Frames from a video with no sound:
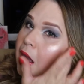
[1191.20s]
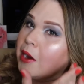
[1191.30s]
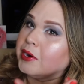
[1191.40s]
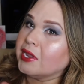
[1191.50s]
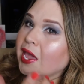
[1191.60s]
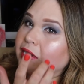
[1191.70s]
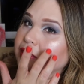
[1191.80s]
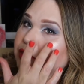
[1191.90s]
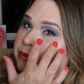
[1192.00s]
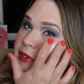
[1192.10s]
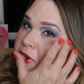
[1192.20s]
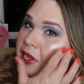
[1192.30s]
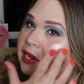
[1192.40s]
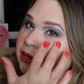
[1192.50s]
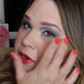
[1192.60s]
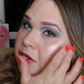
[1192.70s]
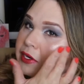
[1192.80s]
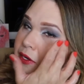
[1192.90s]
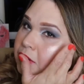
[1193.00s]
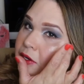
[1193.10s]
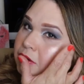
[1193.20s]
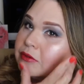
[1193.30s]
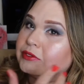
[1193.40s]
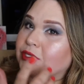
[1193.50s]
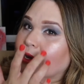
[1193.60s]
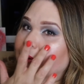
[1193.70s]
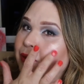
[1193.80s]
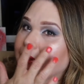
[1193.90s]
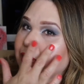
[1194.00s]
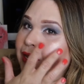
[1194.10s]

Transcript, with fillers: I already had a little bit of highlighter on, so